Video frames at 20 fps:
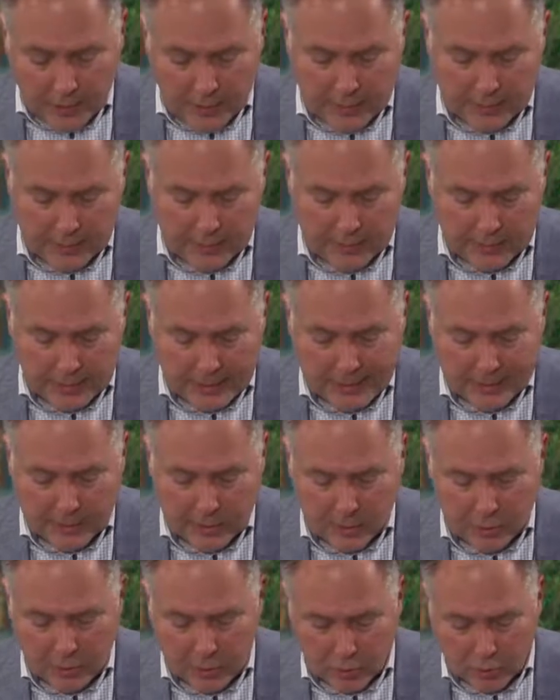That's
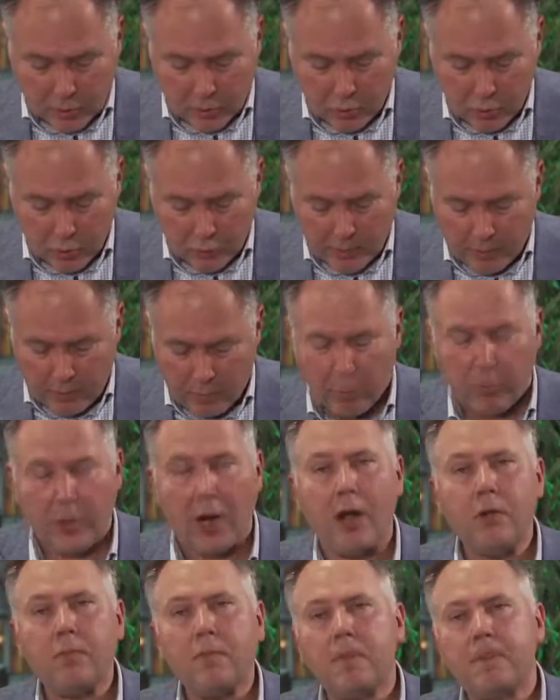Esther
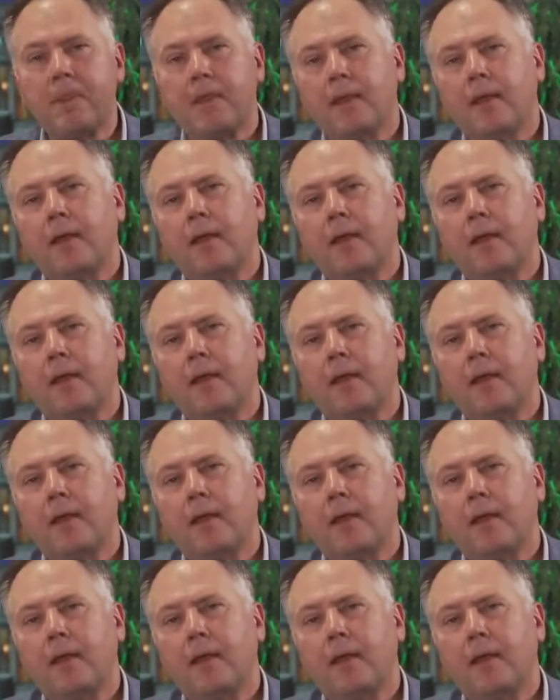Goodwin-Brown.